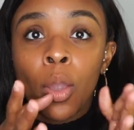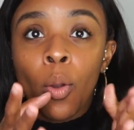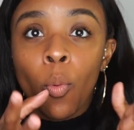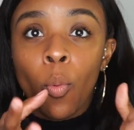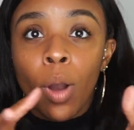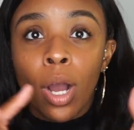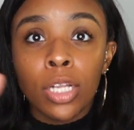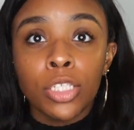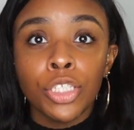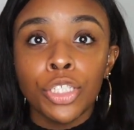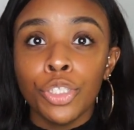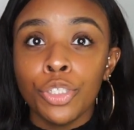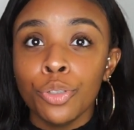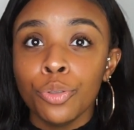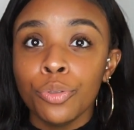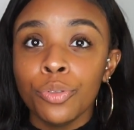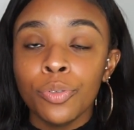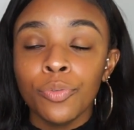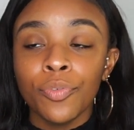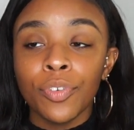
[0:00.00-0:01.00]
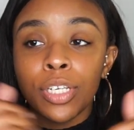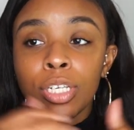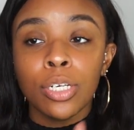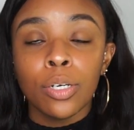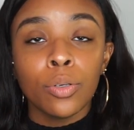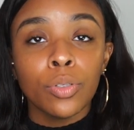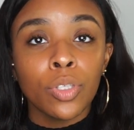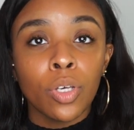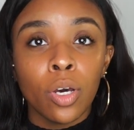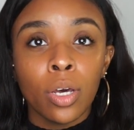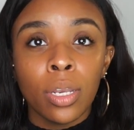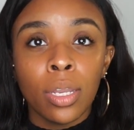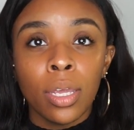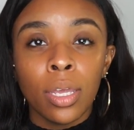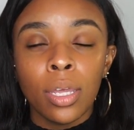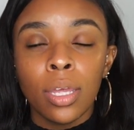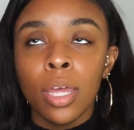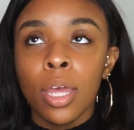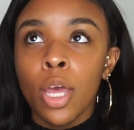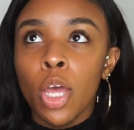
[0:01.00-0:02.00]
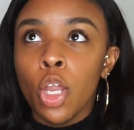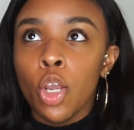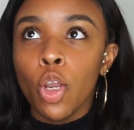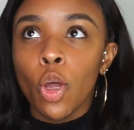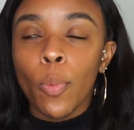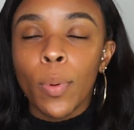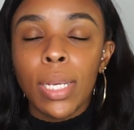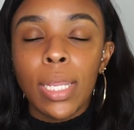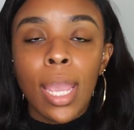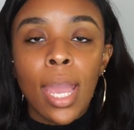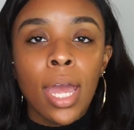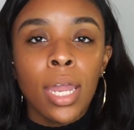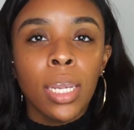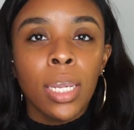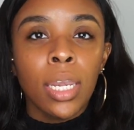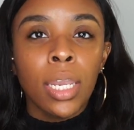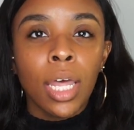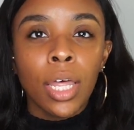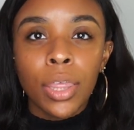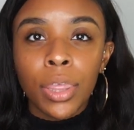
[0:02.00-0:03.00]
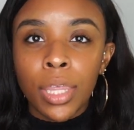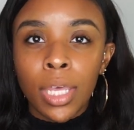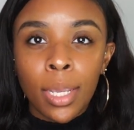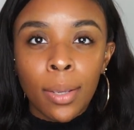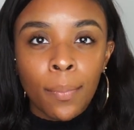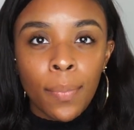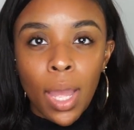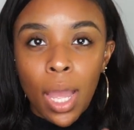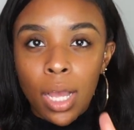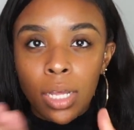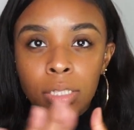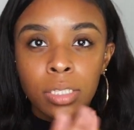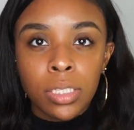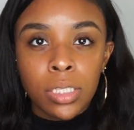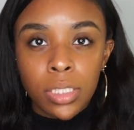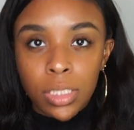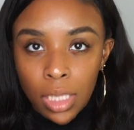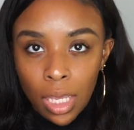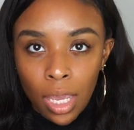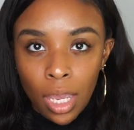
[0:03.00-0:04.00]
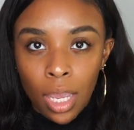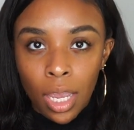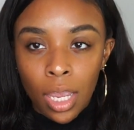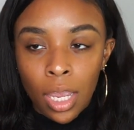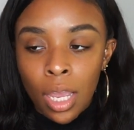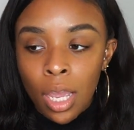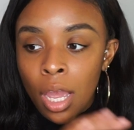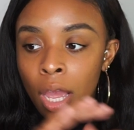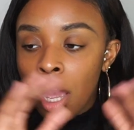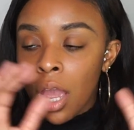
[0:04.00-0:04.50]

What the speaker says: watching YouTube videos on it. Nobody had nothing bad to say.